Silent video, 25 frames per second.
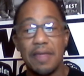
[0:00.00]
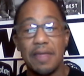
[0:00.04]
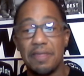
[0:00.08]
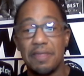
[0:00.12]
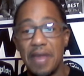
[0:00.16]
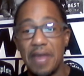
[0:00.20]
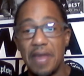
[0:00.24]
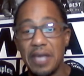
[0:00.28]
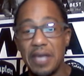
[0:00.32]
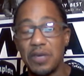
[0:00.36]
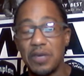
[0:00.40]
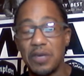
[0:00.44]

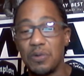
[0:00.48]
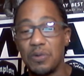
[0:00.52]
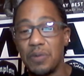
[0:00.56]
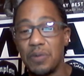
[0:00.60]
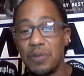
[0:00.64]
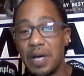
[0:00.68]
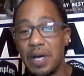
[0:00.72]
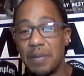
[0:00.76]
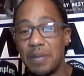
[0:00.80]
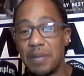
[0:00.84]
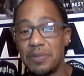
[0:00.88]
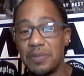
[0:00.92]
Thank you,
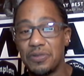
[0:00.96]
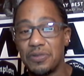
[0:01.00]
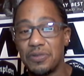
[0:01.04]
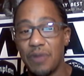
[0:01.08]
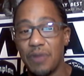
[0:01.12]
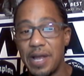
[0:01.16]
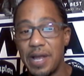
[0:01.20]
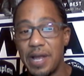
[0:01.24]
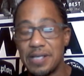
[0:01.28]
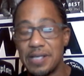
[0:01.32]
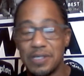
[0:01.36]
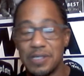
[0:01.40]
Miss
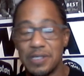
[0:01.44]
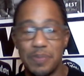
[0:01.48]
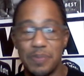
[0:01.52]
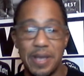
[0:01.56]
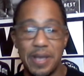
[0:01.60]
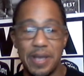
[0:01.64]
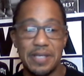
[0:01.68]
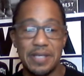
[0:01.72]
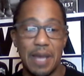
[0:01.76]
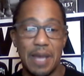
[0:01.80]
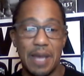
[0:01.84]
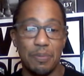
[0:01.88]
Trey Ace of
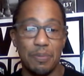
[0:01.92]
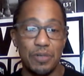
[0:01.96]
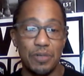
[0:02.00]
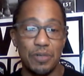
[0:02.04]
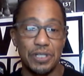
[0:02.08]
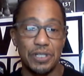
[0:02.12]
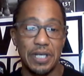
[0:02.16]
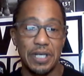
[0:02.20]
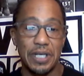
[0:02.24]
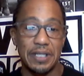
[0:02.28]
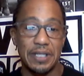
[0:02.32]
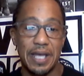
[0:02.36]
Spades. I
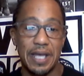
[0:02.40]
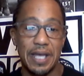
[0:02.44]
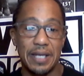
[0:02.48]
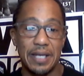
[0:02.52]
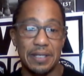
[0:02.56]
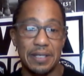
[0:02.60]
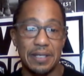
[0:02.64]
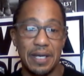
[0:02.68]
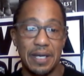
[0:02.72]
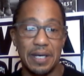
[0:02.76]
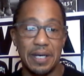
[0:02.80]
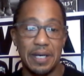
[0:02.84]
appreciate
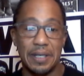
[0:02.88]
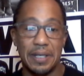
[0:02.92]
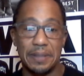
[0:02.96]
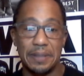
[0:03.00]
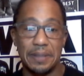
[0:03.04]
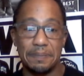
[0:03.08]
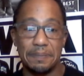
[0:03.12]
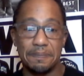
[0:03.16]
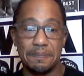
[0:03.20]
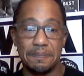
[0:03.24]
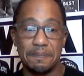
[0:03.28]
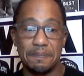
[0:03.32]

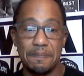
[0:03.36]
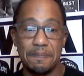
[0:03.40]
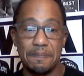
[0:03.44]
that.